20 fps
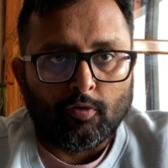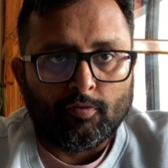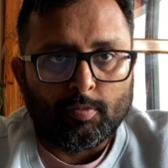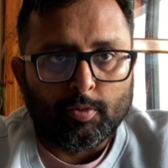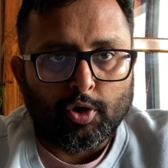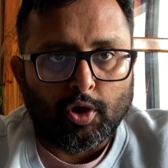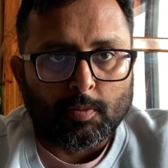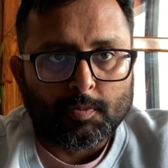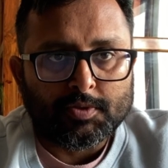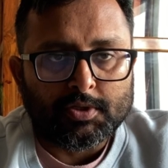of
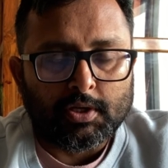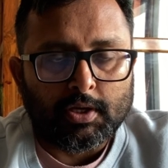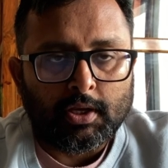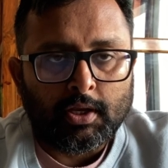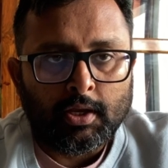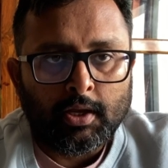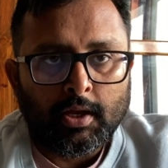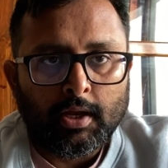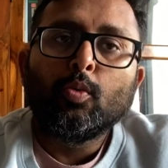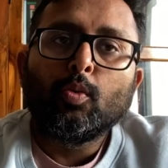monopsony,
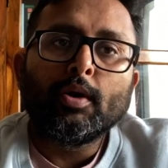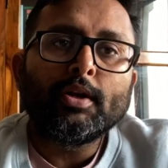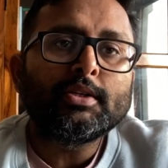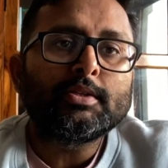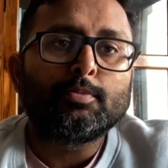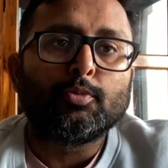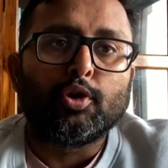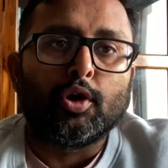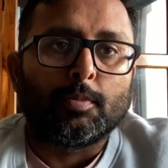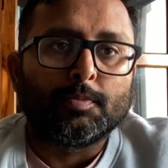what is
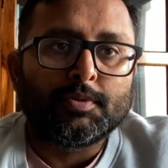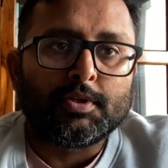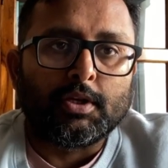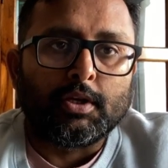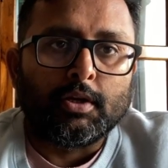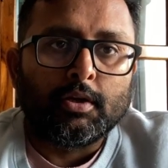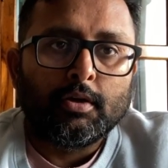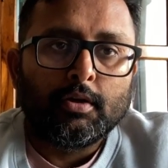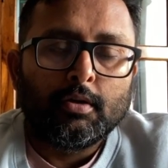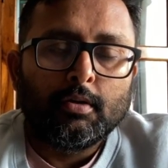
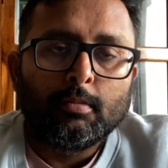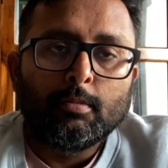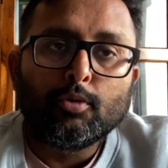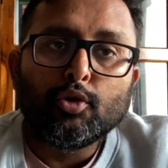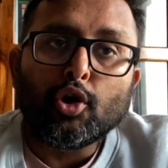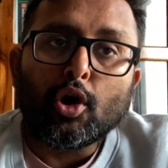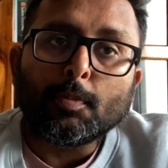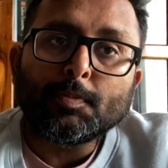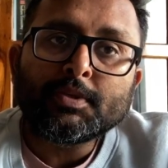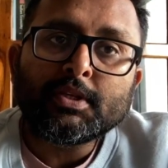monopsony.
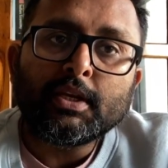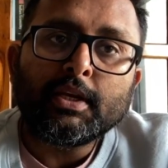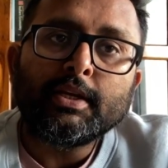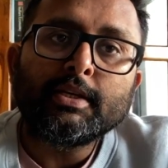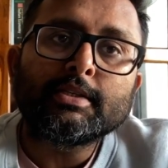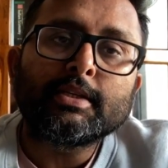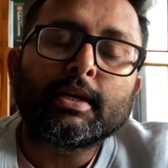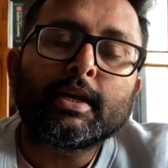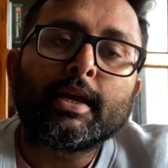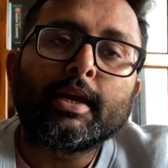Monopsony
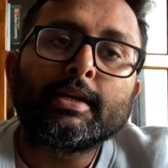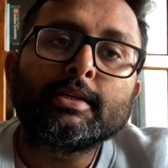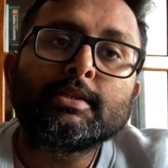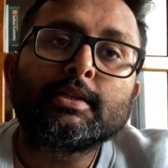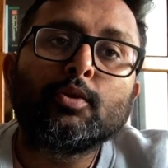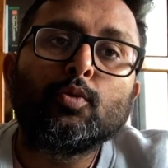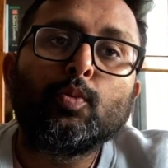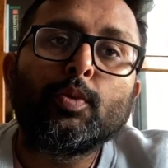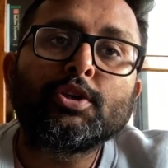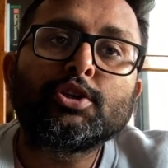is a case
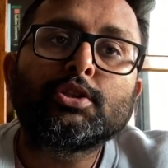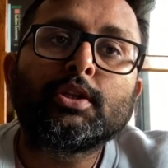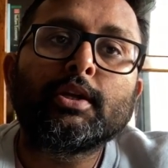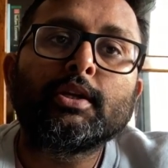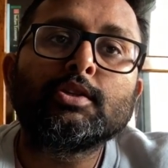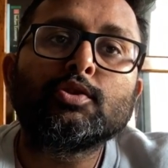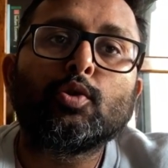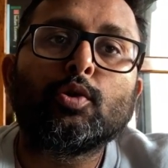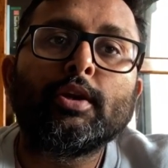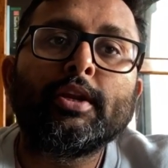in which there
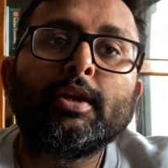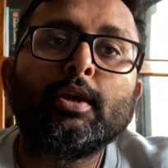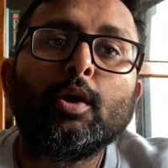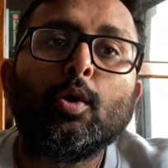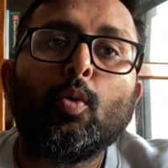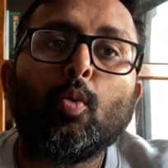is only